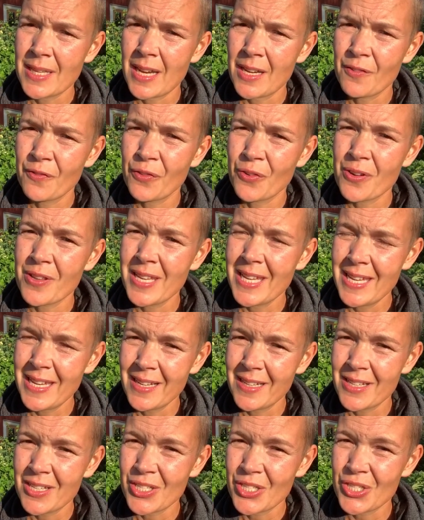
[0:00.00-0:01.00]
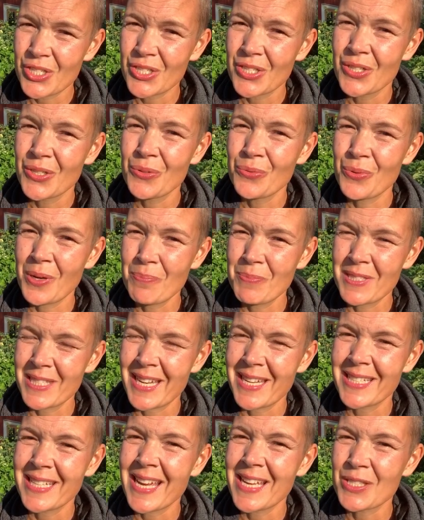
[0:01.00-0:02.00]
that for the English
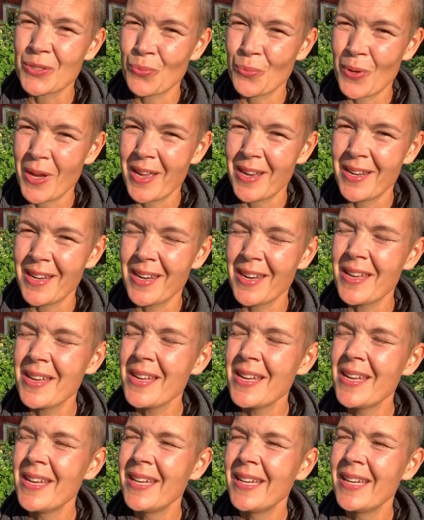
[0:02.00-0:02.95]
website as well